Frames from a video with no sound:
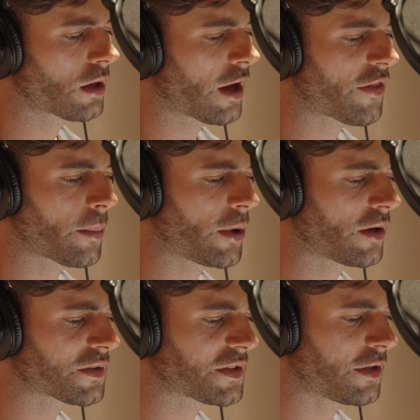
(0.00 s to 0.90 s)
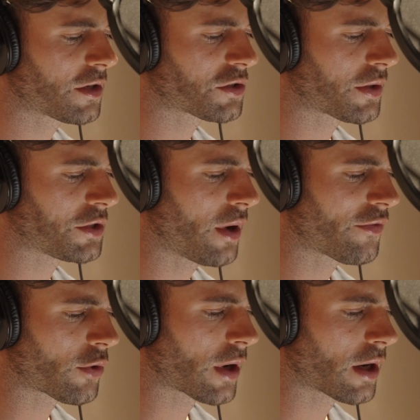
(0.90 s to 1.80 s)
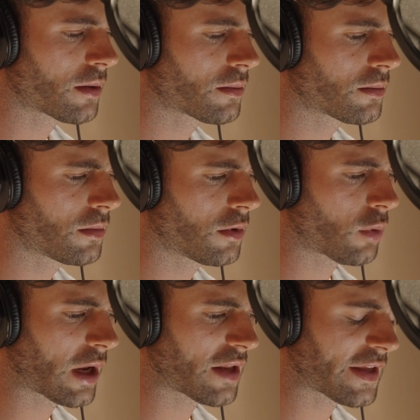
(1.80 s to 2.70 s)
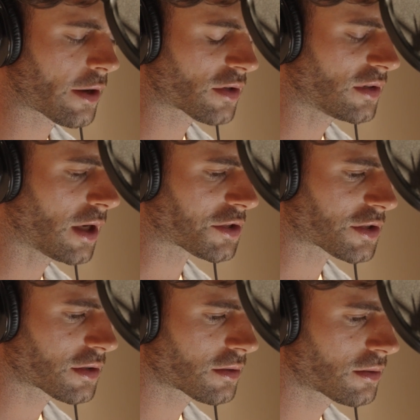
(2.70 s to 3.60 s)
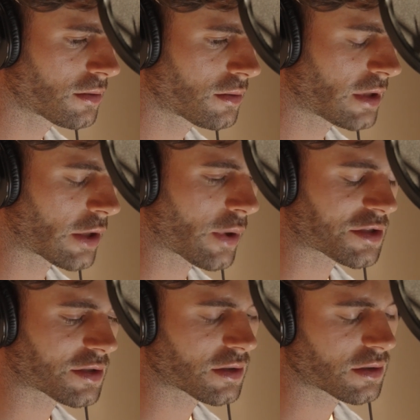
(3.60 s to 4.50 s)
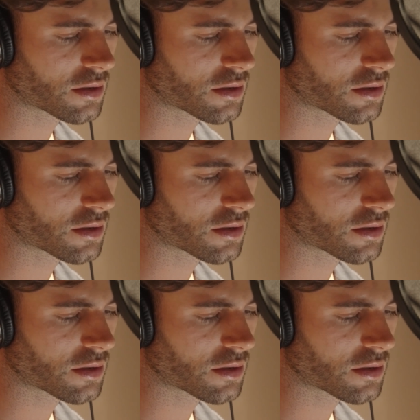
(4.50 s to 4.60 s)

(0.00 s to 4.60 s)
I thought Paul and Cedar joined you everywhere. Why didn't they go to lunch? He questioned.